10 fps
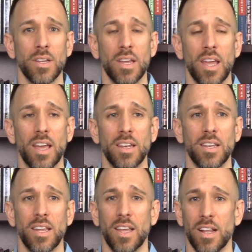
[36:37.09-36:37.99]

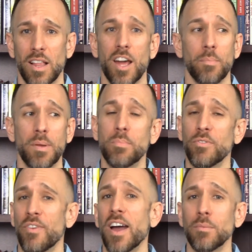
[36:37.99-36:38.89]
and a lot of people
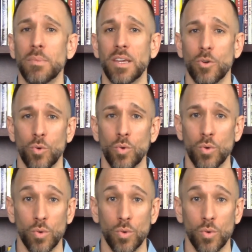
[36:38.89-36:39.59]
find me who